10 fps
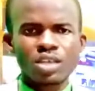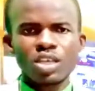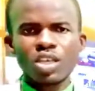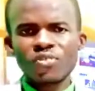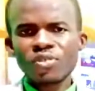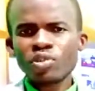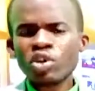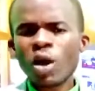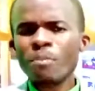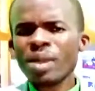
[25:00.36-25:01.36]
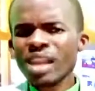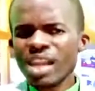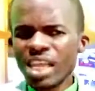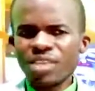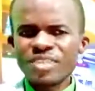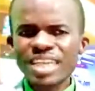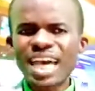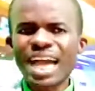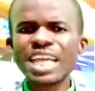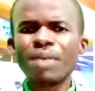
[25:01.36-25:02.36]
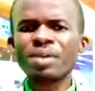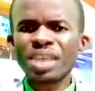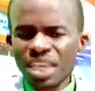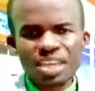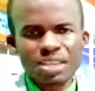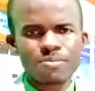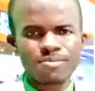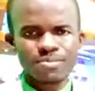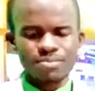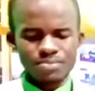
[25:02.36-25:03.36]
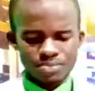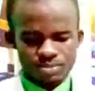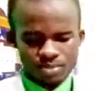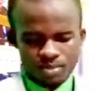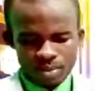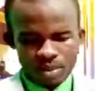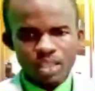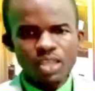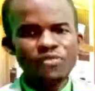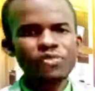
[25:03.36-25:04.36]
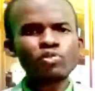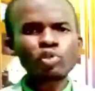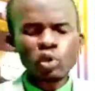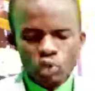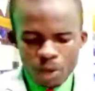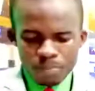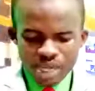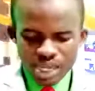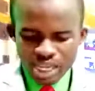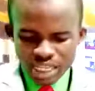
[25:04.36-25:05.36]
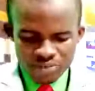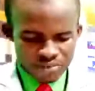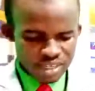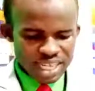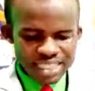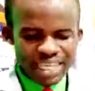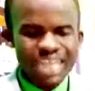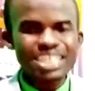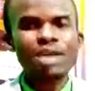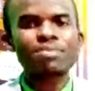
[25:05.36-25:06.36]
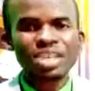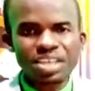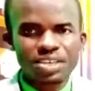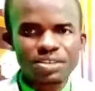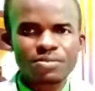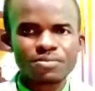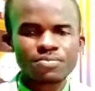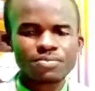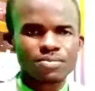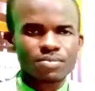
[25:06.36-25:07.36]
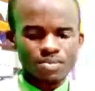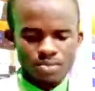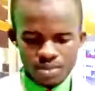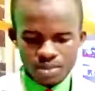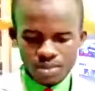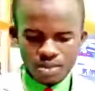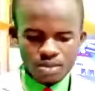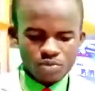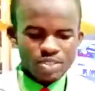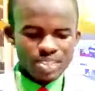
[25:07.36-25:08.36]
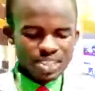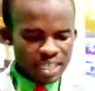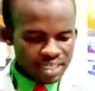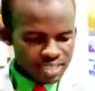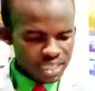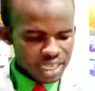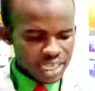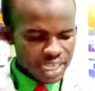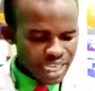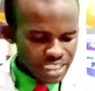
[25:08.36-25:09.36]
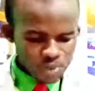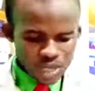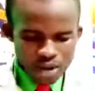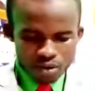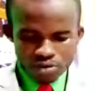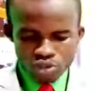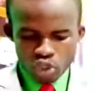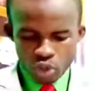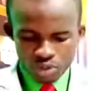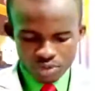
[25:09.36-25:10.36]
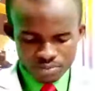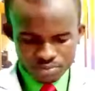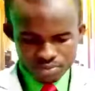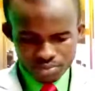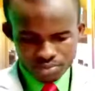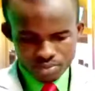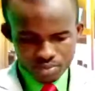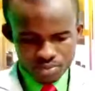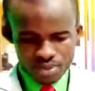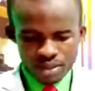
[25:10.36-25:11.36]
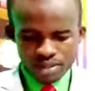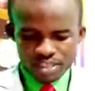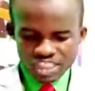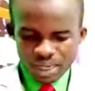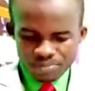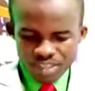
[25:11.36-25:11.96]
If you do not believe that I am He, if you do not believe that I am He, you see this in Gospel according to John, chapter